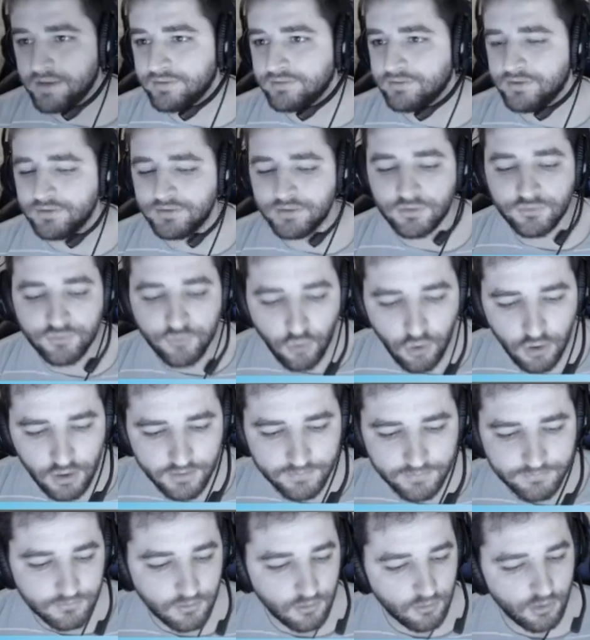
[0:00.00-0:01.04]
this is FalleN.
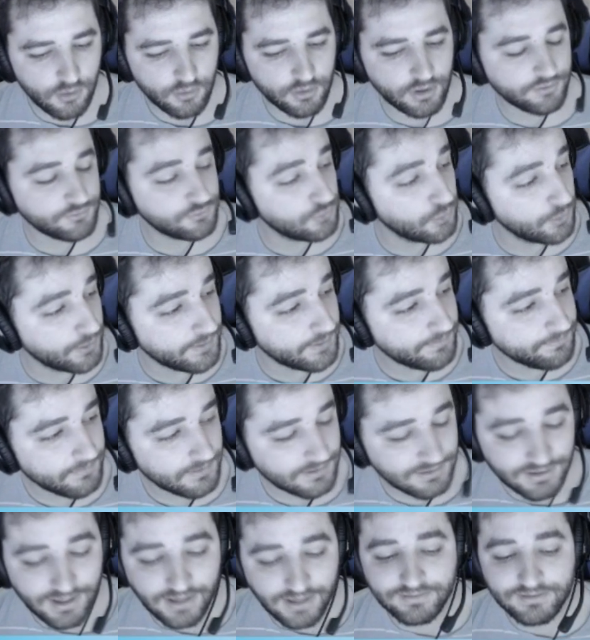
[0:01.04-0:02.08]
How are you guys doing?
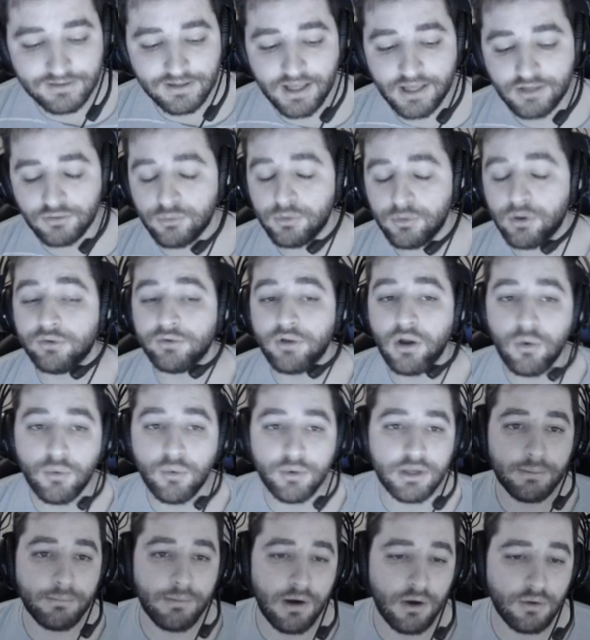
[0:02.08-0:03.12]
Last class we were talking
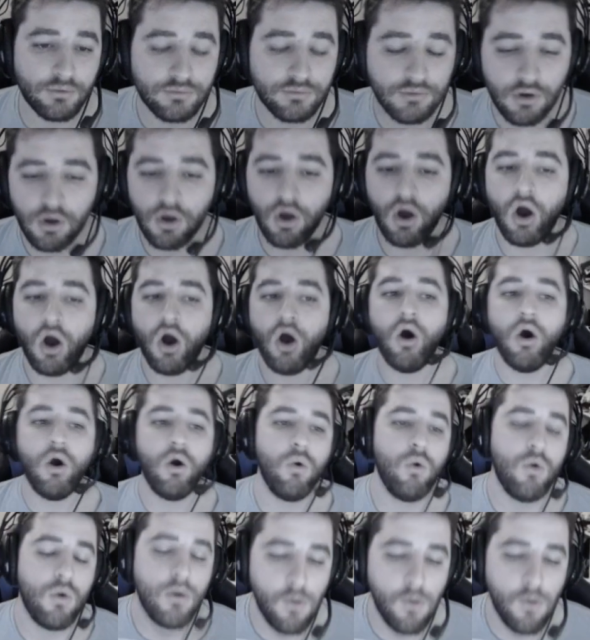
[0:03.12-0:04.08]
about how